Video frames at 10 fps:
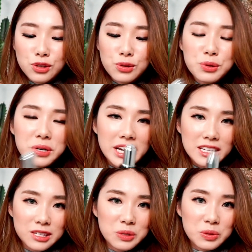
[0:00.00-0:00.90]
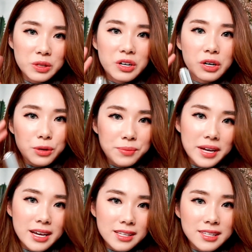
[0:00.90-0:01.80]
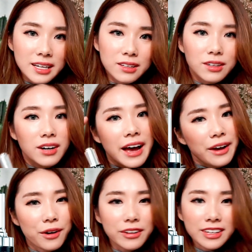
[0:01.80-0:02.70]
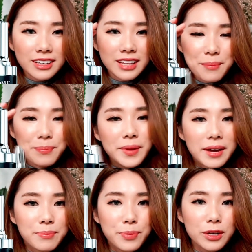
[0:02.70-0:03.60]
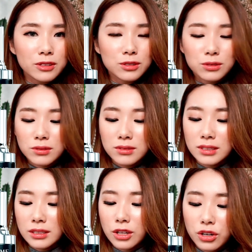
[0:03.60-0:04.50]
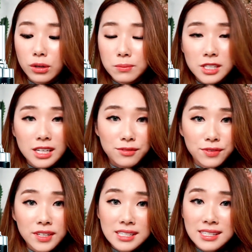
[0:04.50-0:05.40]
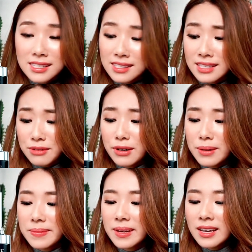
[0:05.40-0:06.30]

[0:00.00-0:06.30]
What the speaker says: So you guys know Lancome has like a iconic like black bottle, the Lancome Genefique Serum.